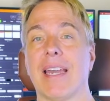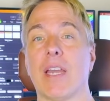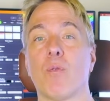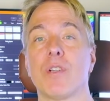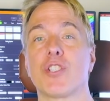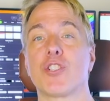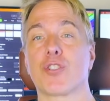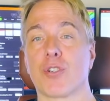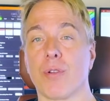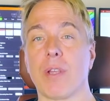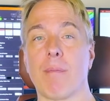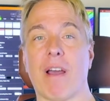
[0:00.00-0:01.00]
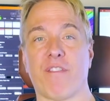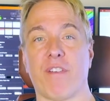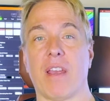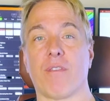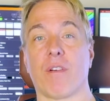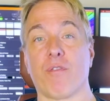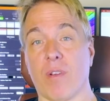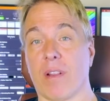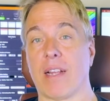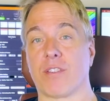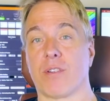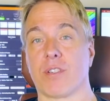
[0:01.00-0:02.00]
It was truly my favorite
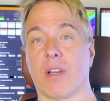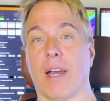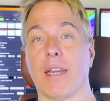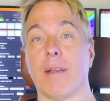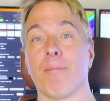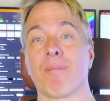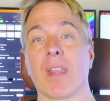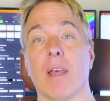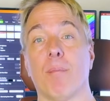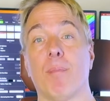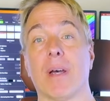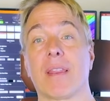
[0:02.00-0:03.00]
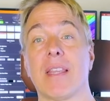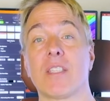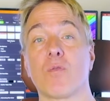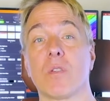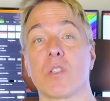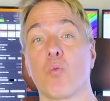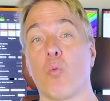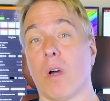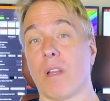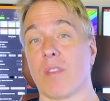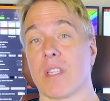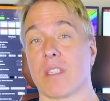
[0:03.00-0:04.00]
freelancer site, but this was
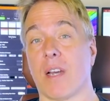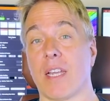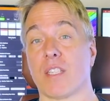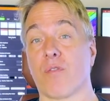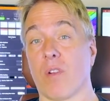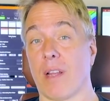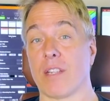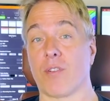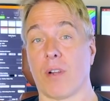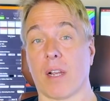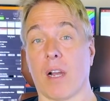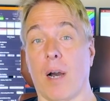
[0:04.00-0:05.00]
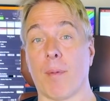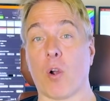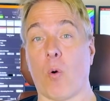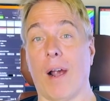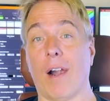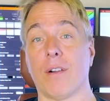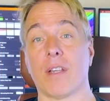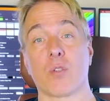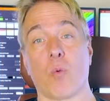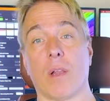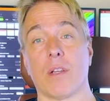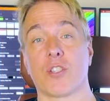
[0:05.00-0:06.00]
one of the sites freelancer.com acquired, as
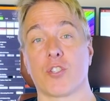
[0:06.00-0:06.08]
well as